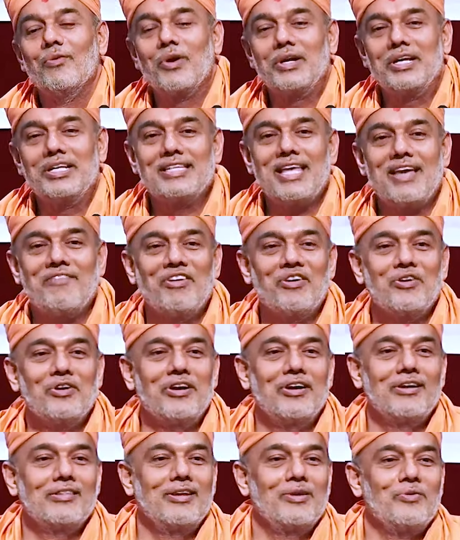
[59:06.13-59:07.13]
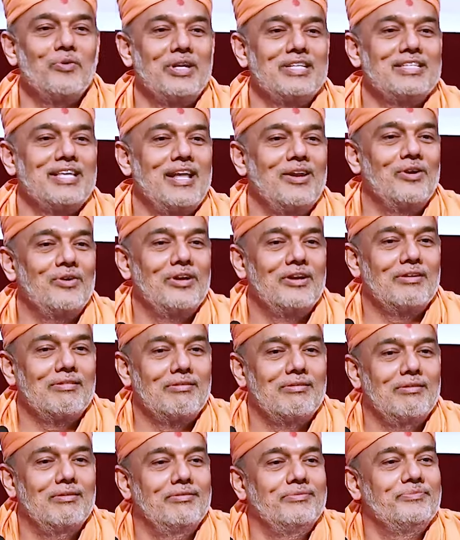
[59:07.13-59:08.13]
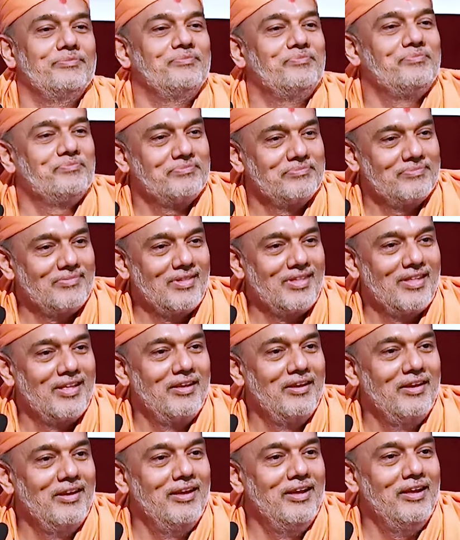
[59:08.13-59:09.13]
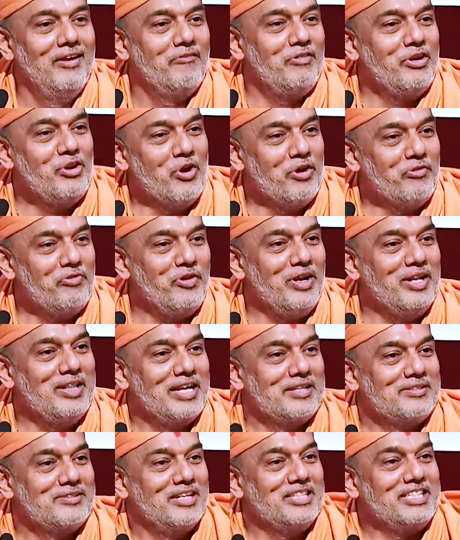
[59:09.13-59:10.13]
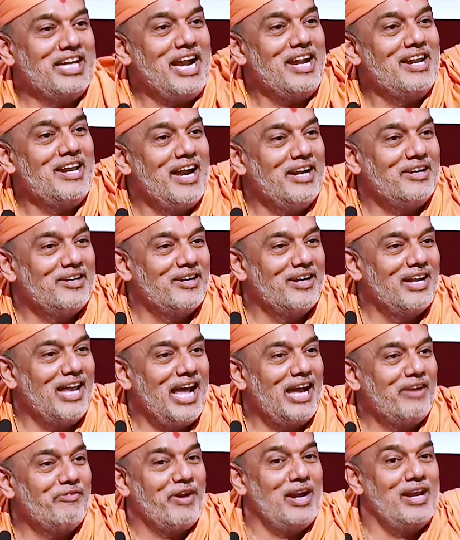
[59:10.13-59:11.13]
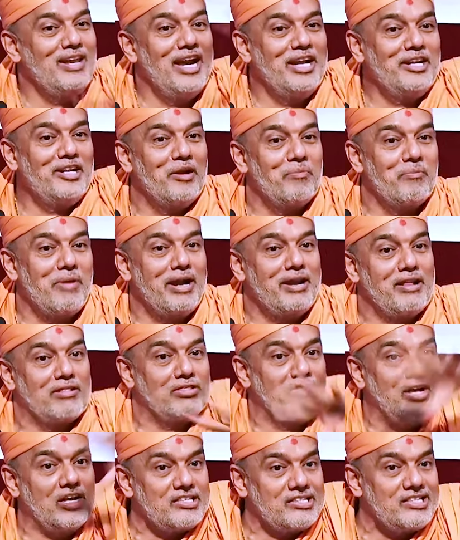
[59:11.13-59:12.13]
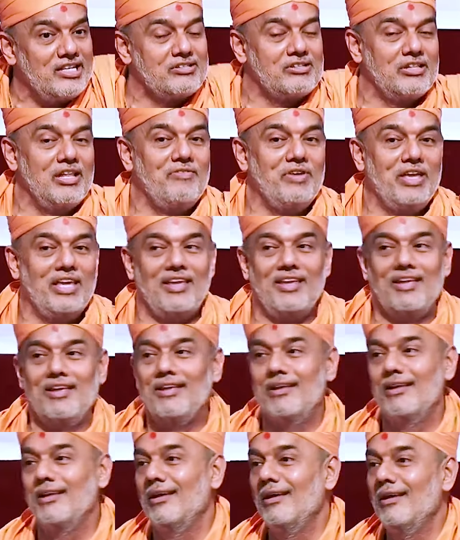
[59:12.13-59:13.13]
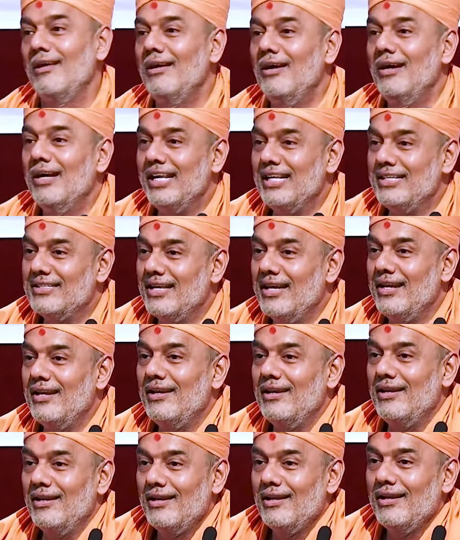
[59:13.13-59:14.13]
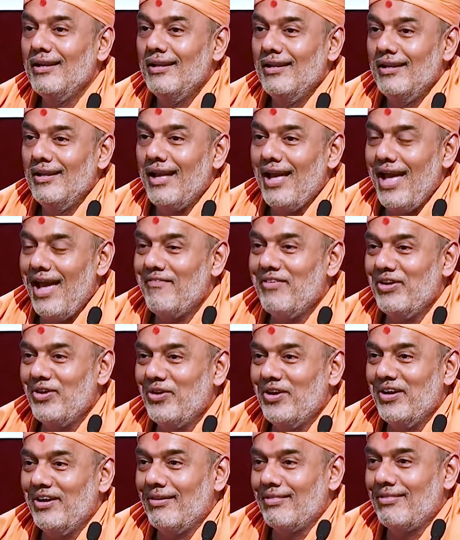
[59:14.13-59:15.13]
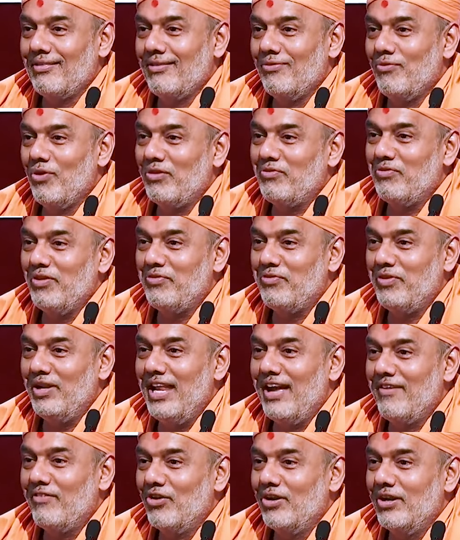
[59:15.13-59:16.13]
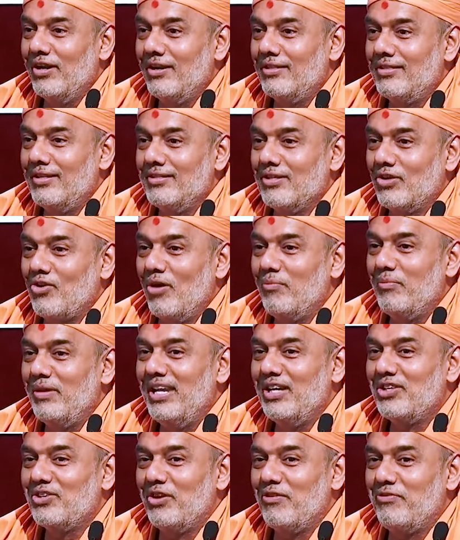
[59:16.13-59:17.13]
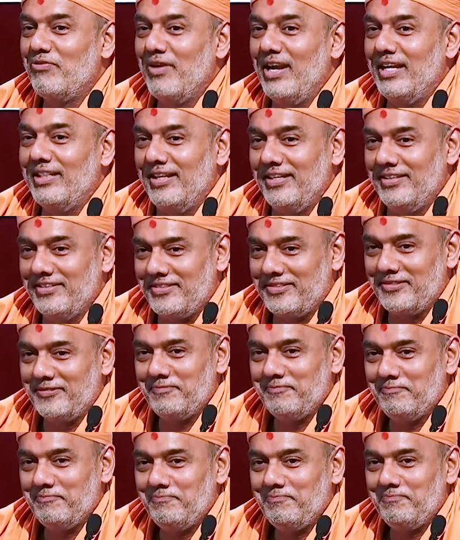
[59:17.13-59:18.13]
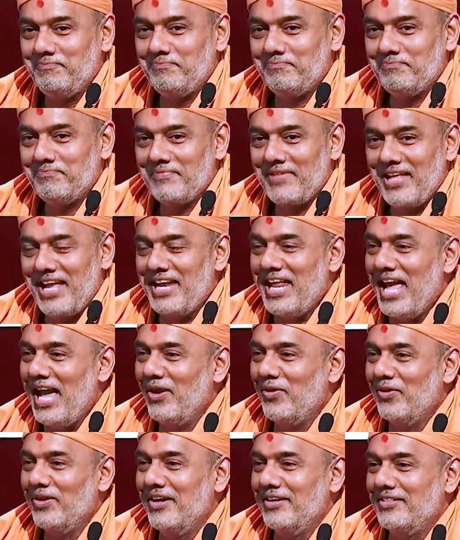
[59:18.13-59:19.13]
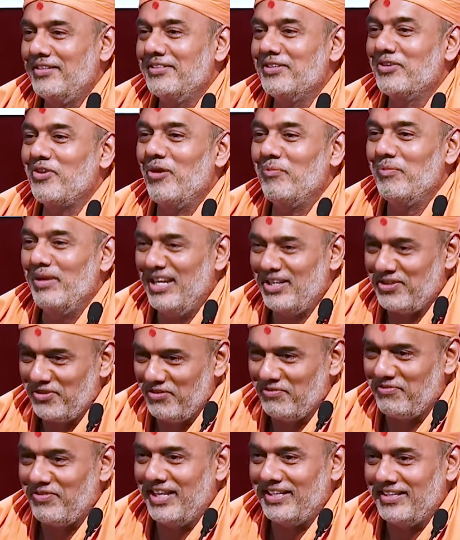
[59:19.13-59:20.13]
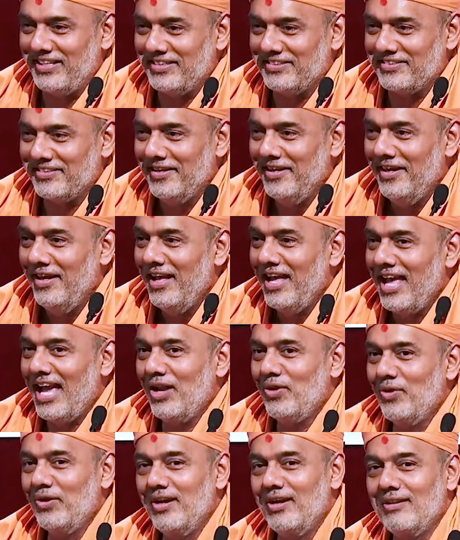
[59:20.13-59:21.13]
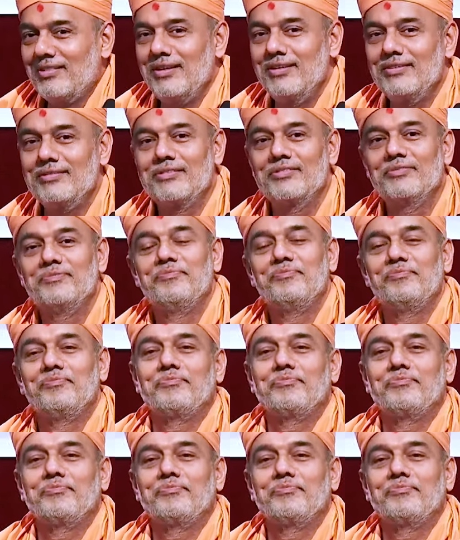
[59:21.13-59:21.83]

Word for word: What is heaven on earth and what is hell on earth? We don't feel that such enlightened life, enlightened mind, and thus this living is an heaven on earth. What we feel heaven on earth is a combination of five things. And hell on earth is a combination of five things. Hell on earth is